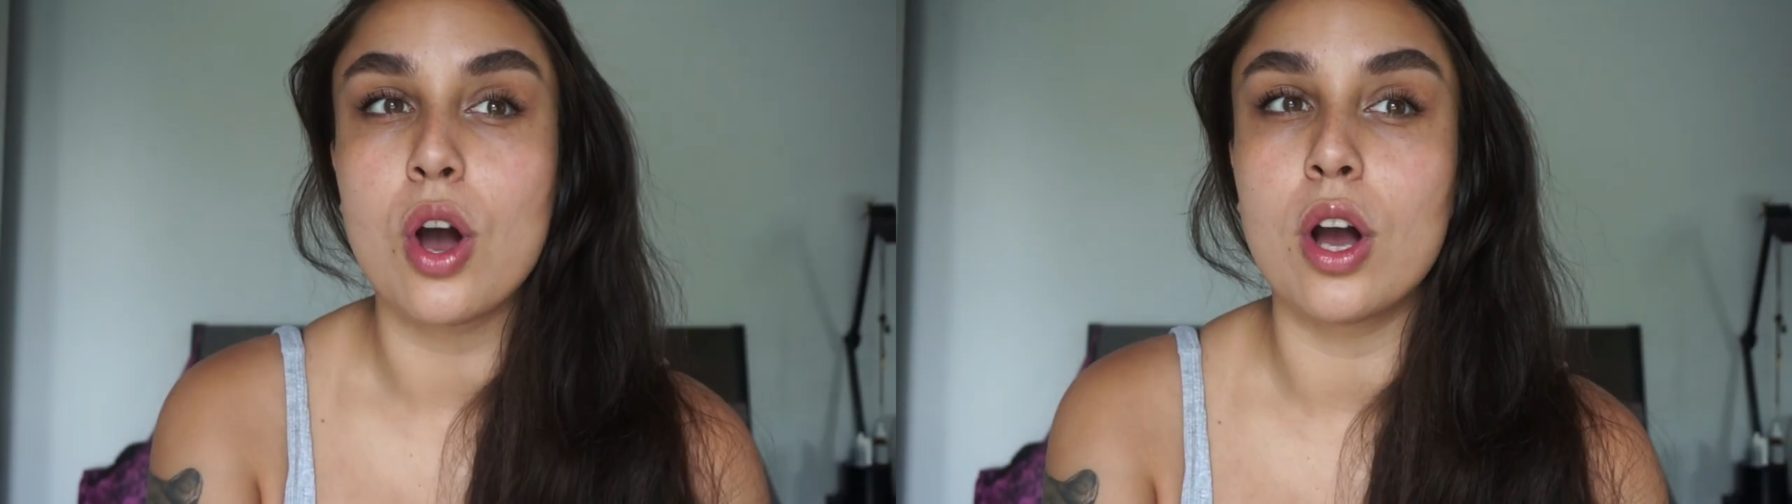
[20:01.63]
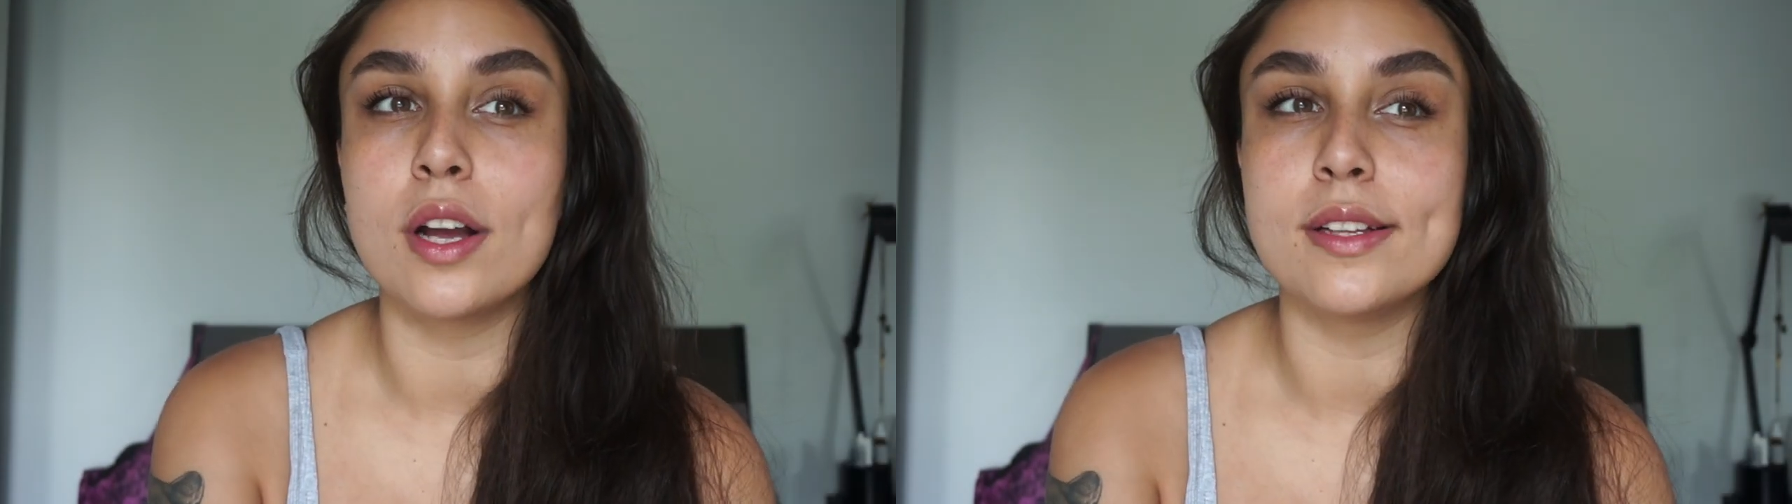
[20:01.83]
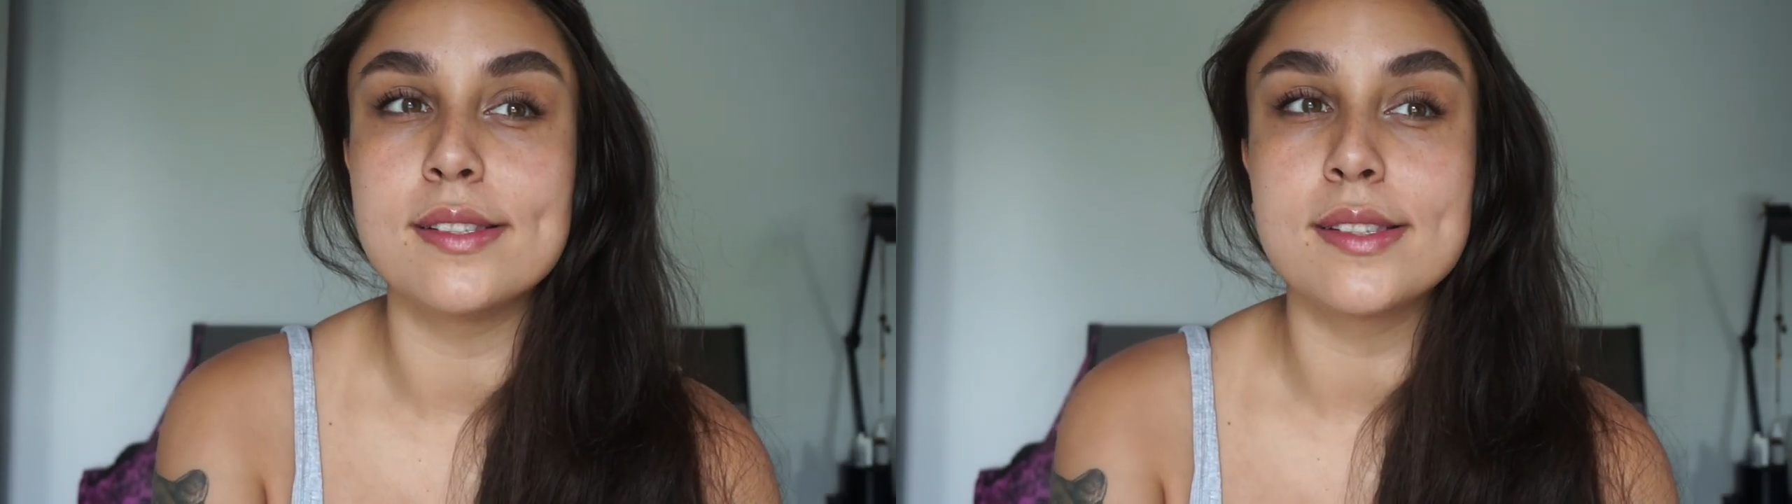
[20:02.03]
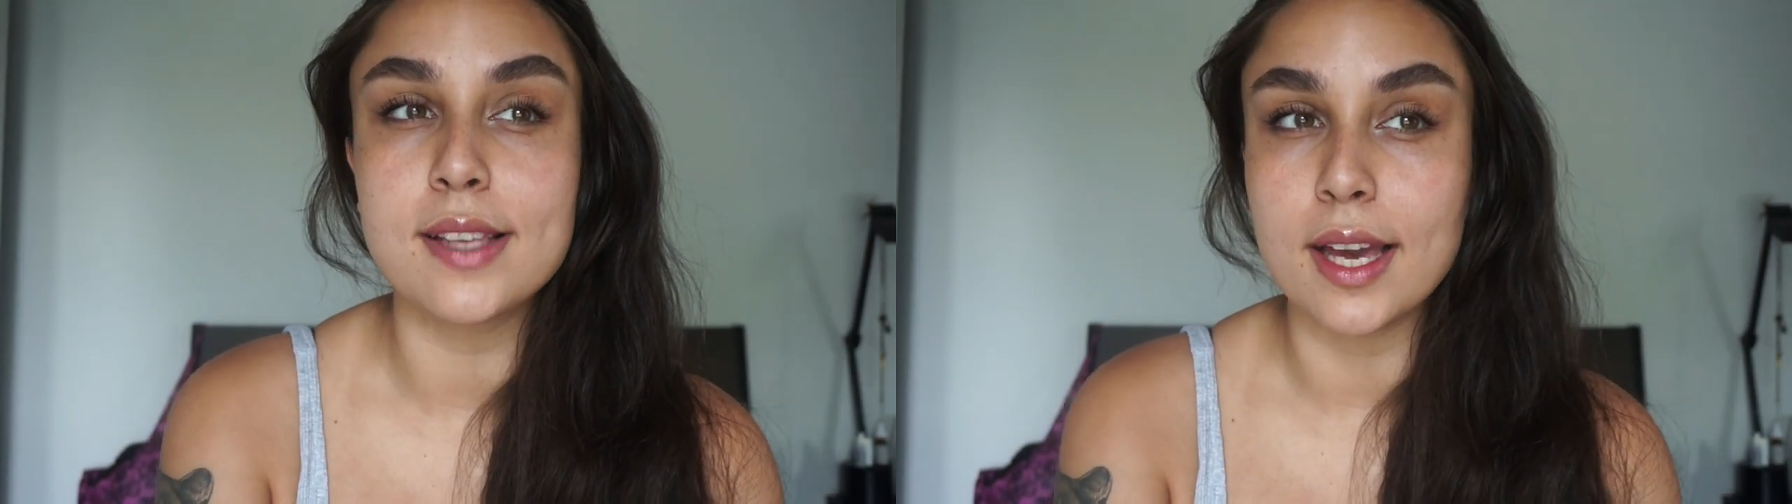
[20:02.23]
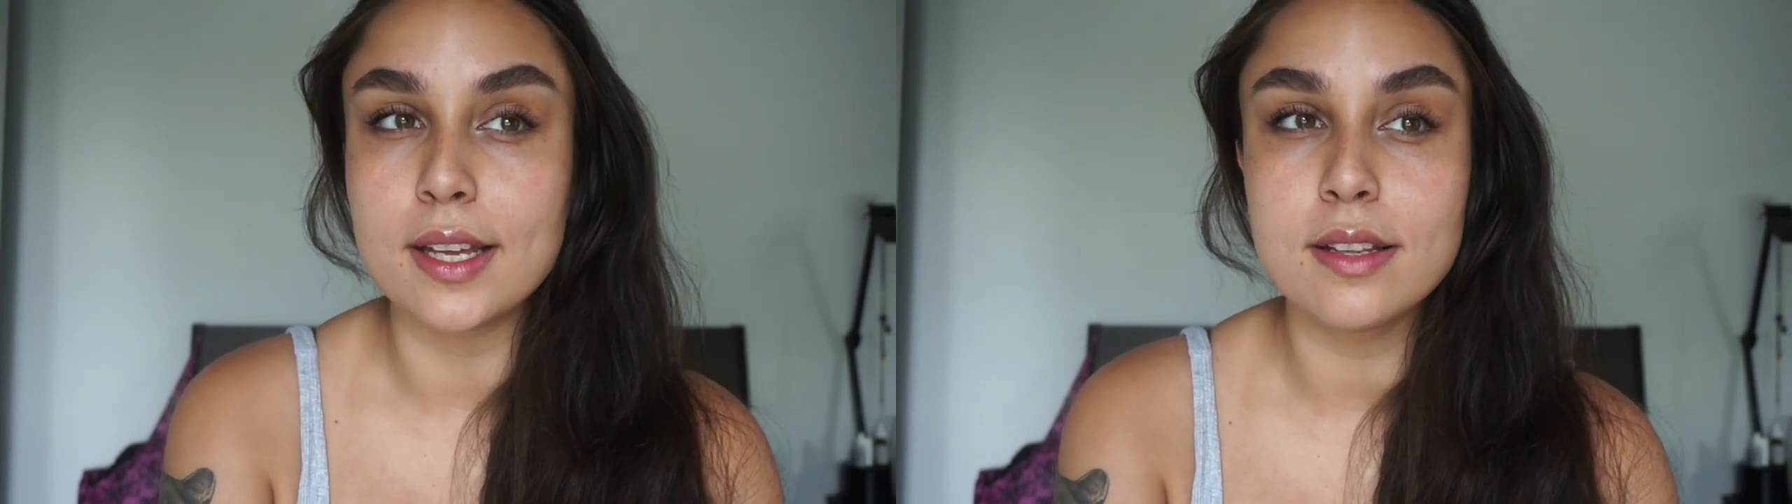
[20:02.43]
on
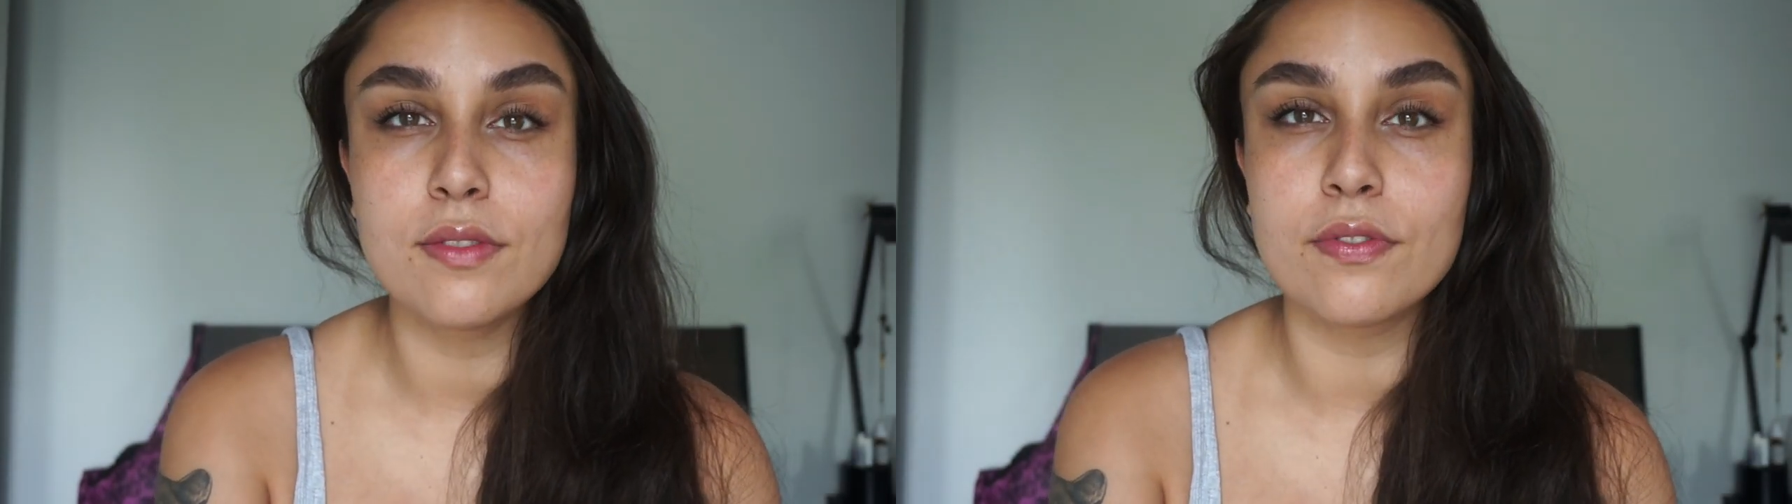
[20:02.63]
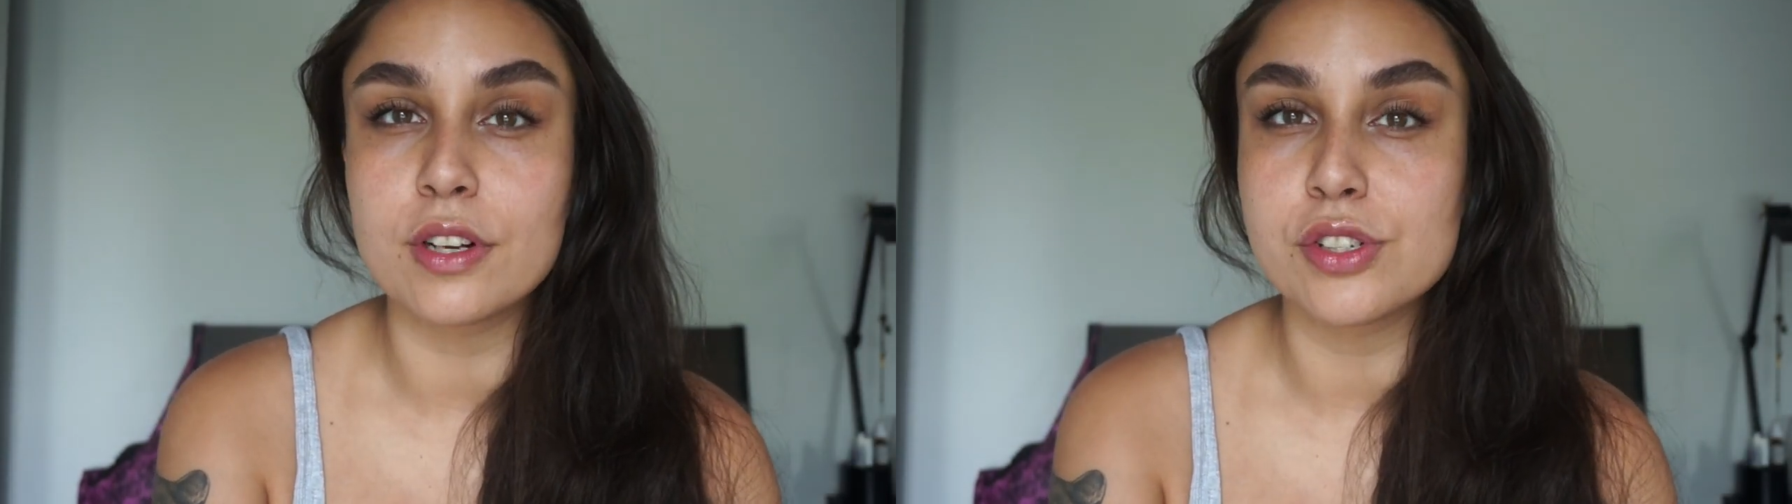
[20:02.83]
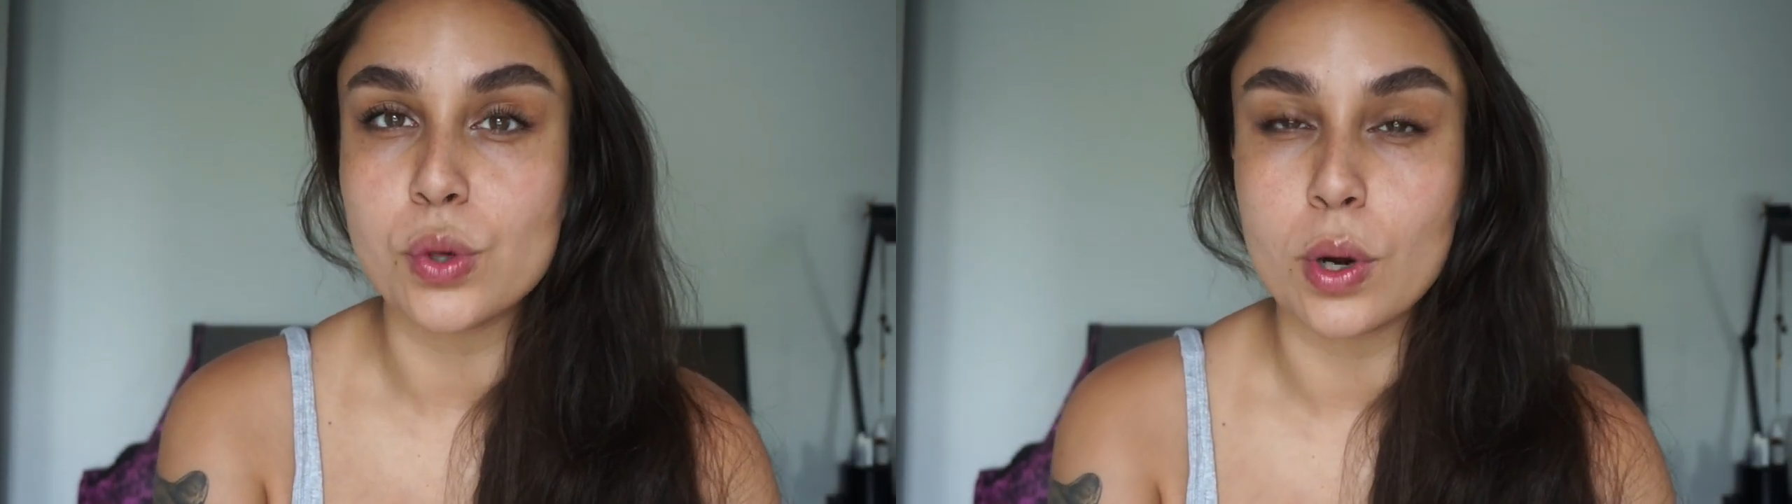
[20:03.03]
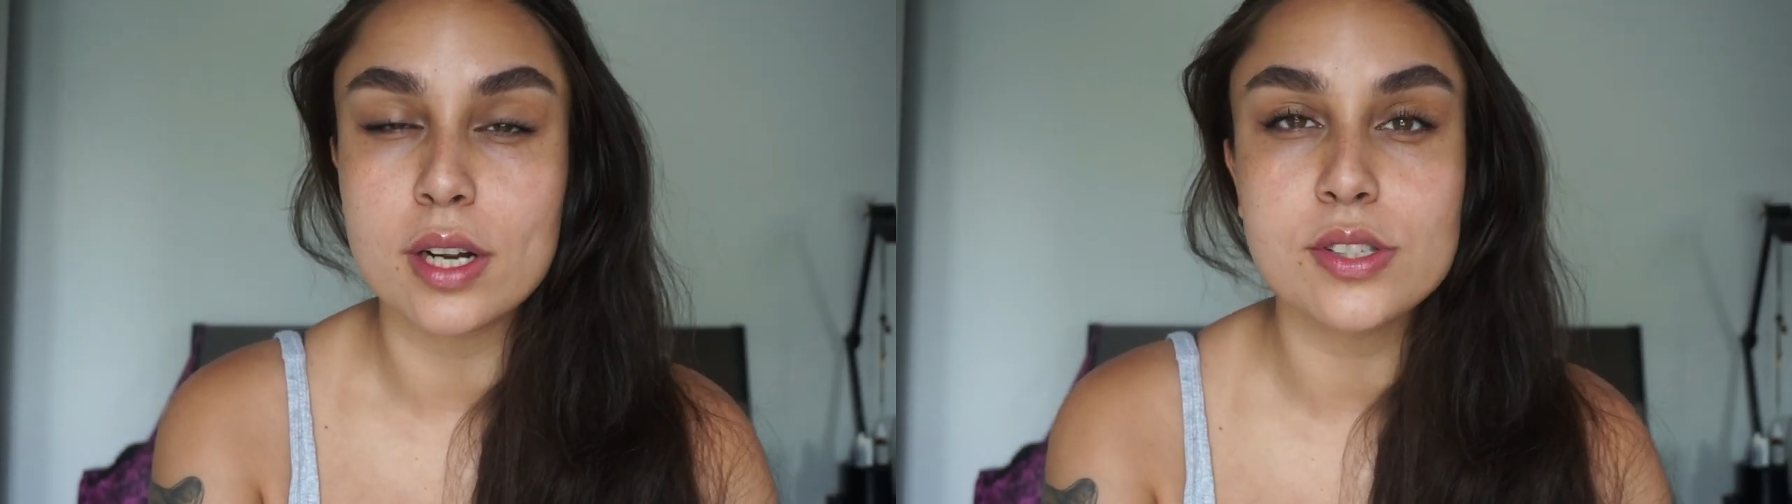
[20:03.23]
skin for sure,